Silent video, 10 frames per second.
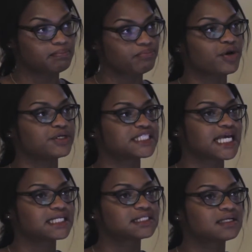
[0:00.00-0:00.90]

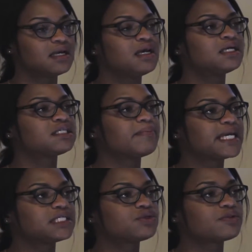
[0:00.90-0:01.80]
process to
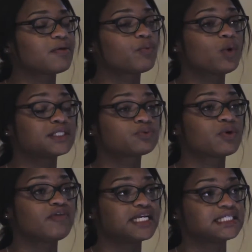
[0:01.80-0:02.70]
make sure that once we're
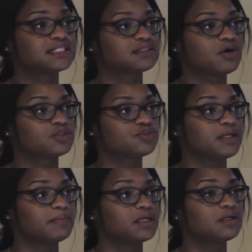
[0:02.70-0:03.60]
ready to start
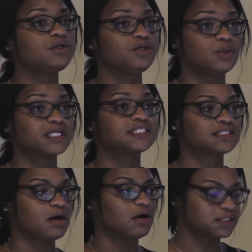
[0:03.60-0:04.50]
treatment, you can
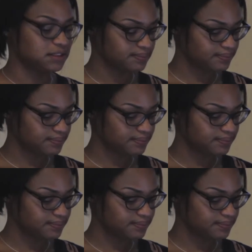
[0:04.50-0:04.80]
start.